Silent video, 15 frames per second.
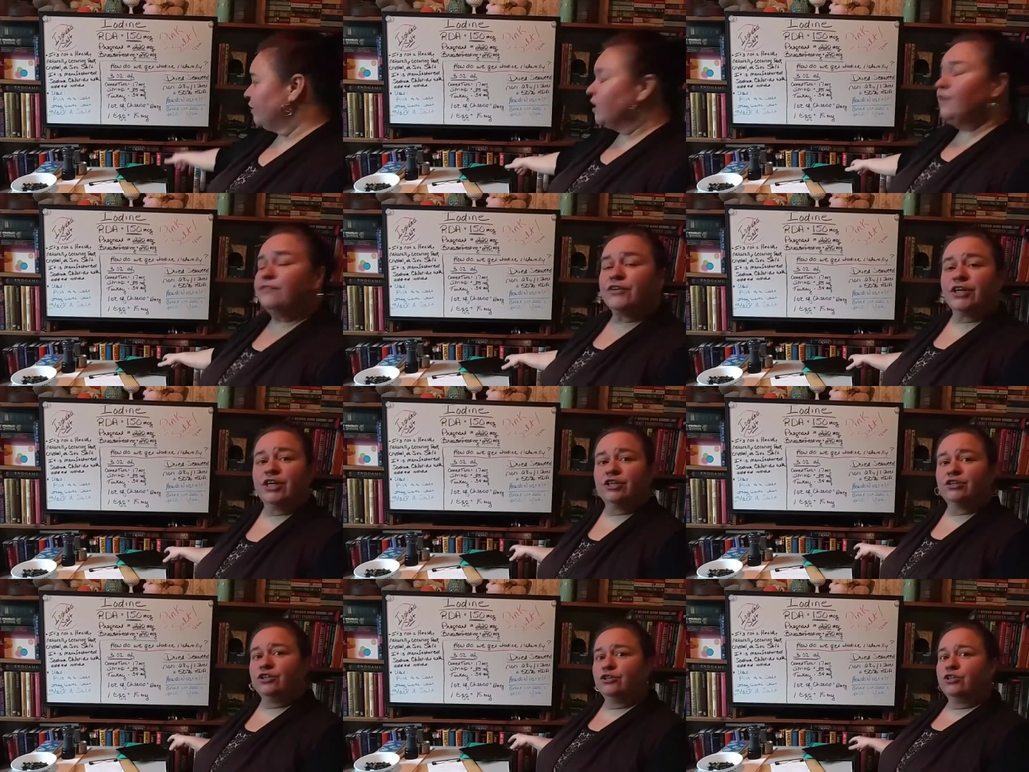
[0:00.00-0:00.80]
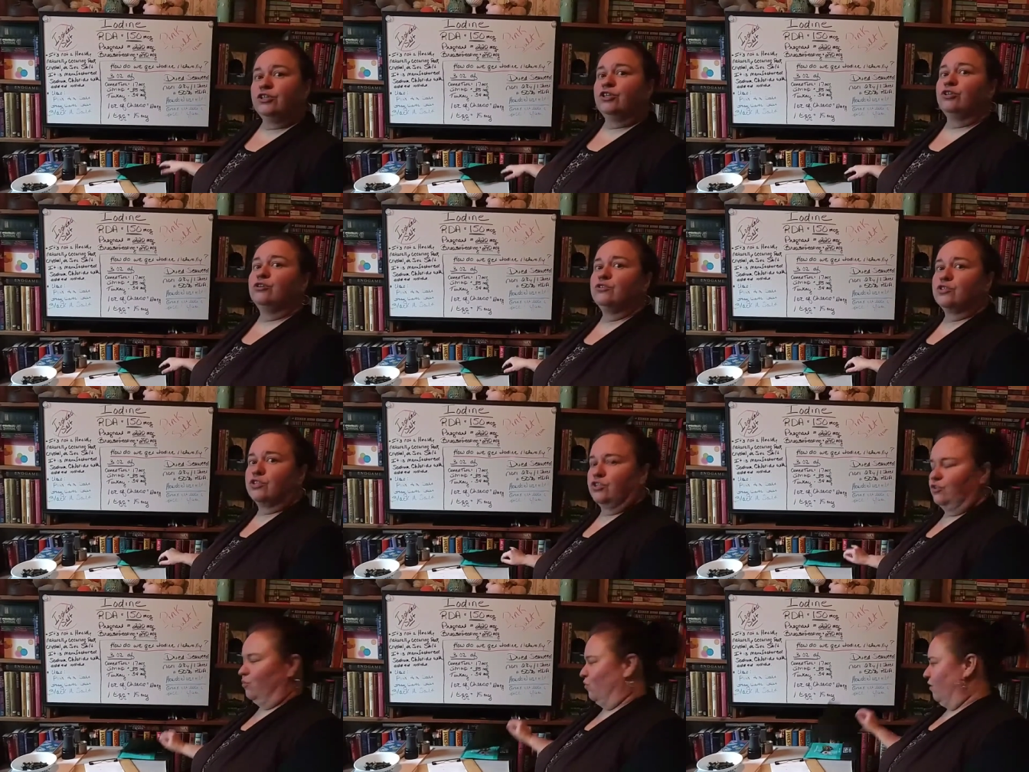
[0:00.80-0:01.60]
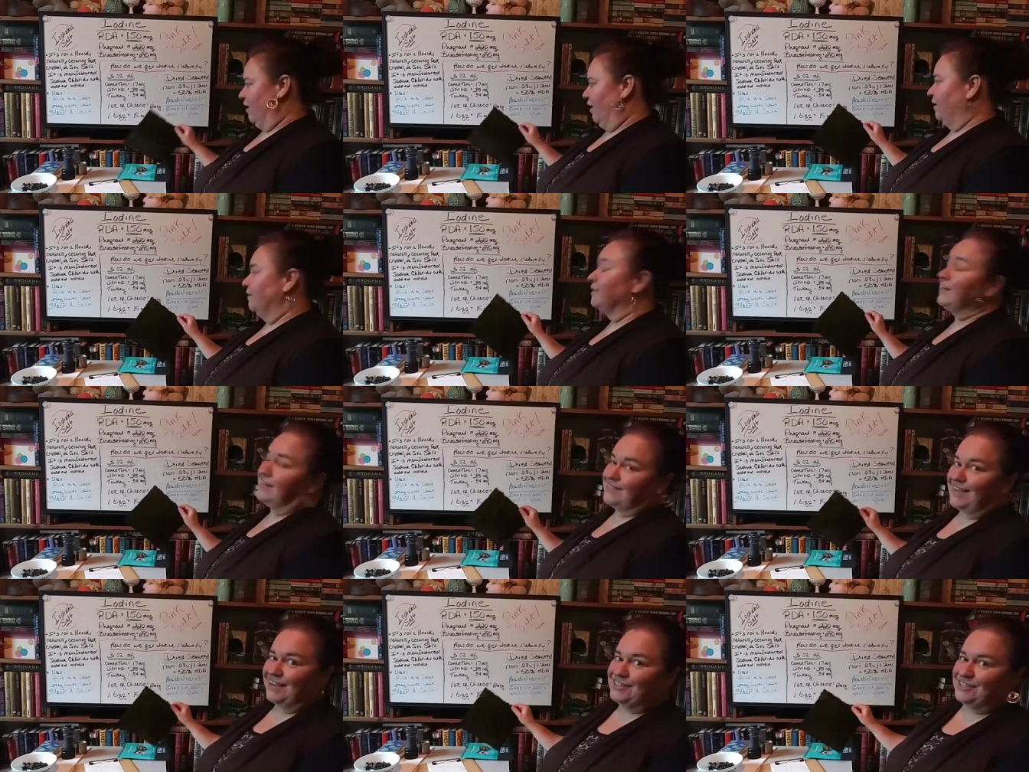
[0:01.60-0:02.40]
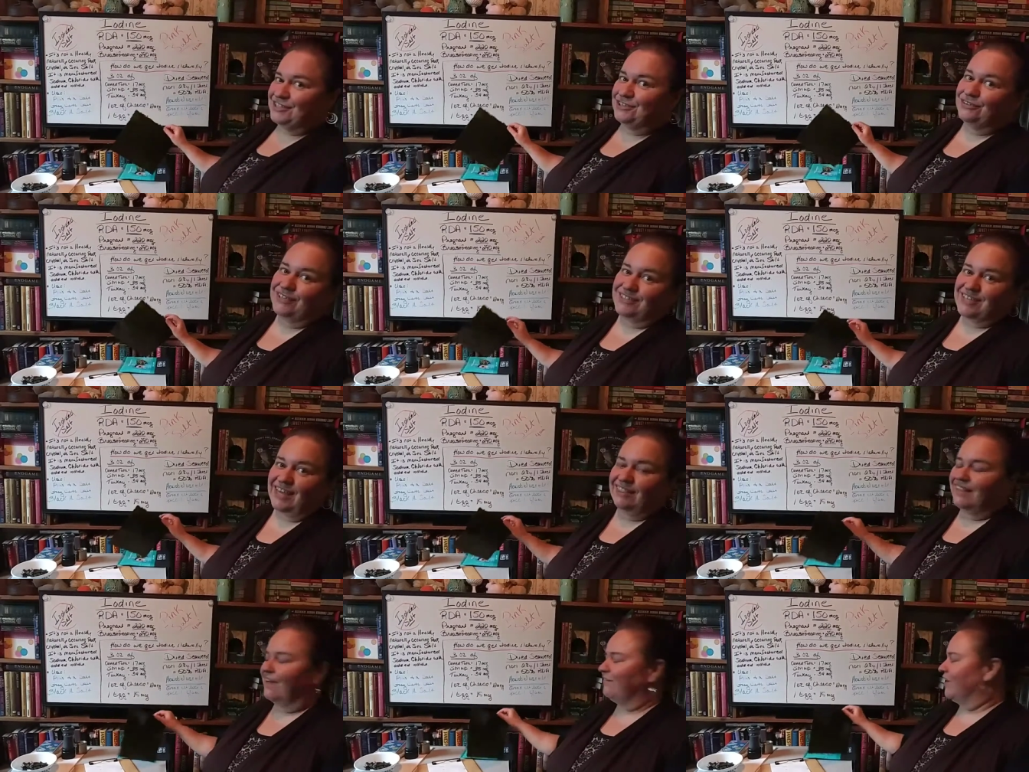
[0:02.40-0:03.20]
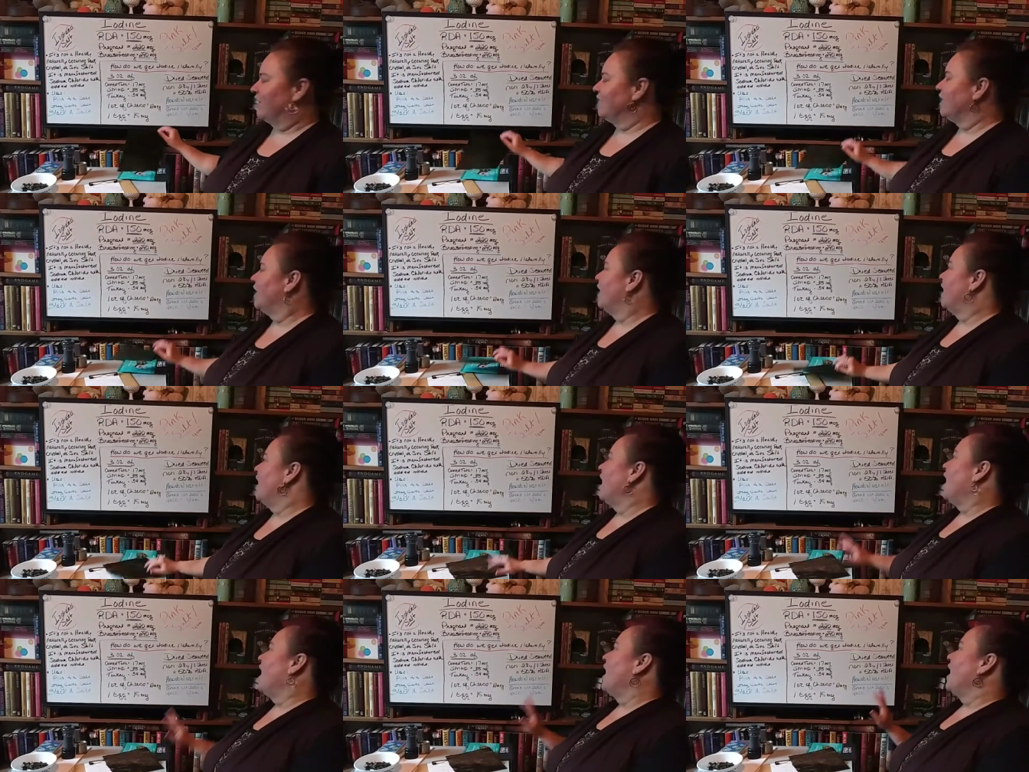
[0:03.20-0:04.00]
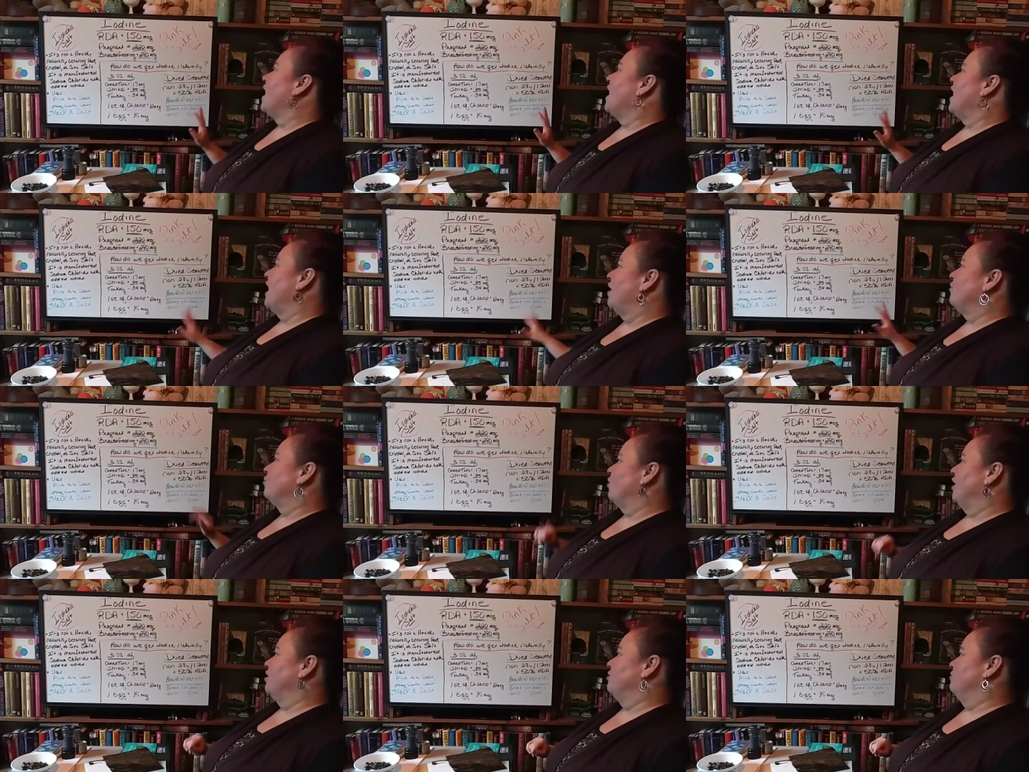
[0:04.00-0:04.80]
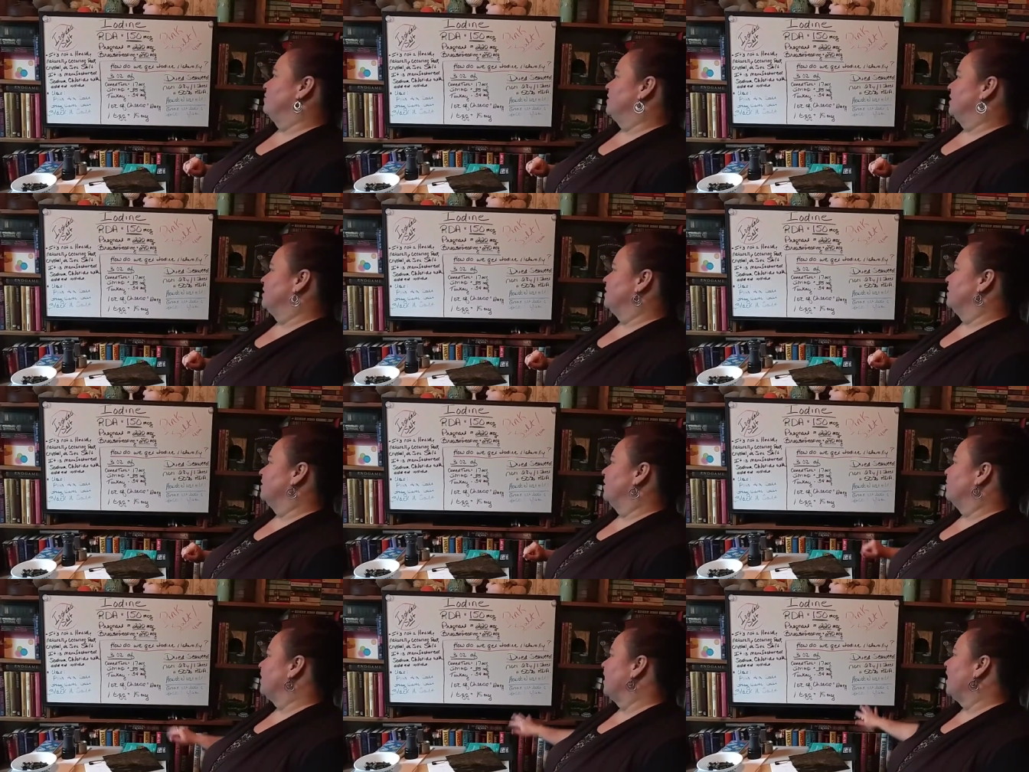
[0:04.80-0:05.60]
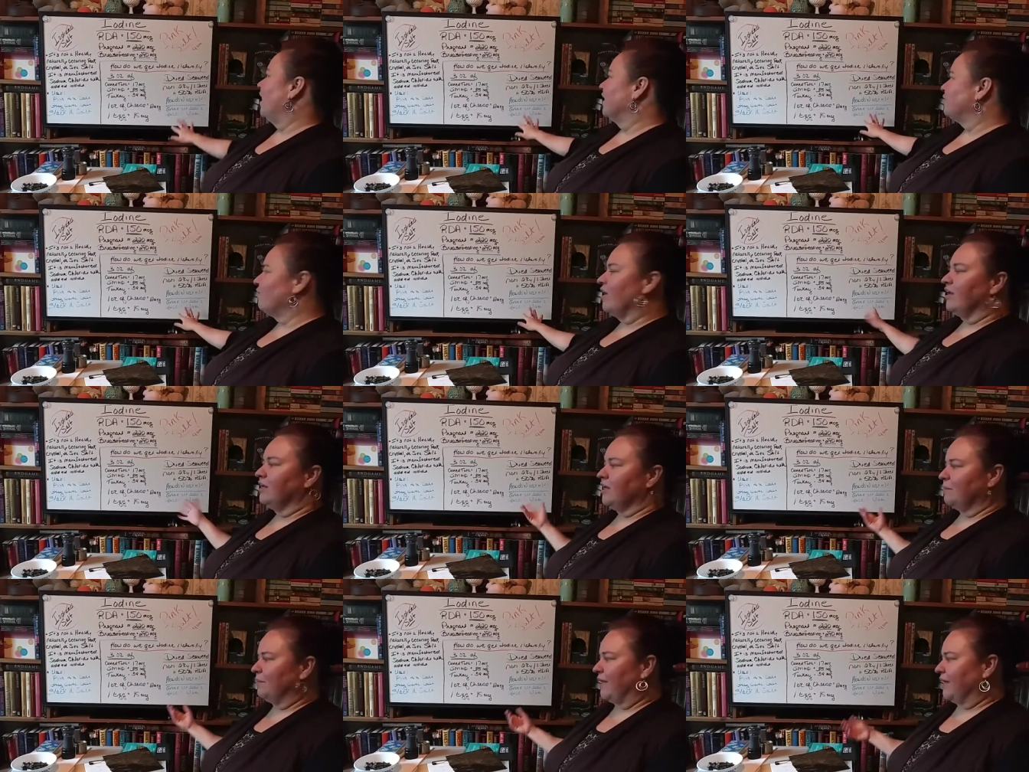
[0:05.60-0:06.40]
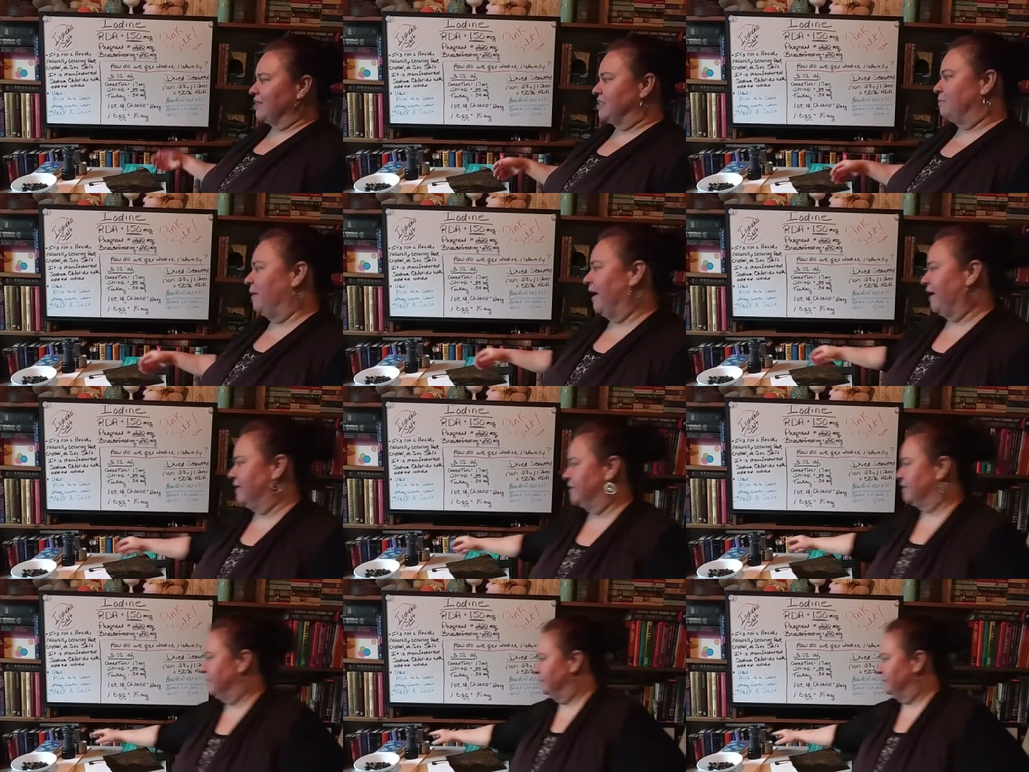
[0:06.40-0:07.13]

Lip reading: if you're going to use the nori, because I do, because I love it, how do I use it? Okay, I grind it up like a spice.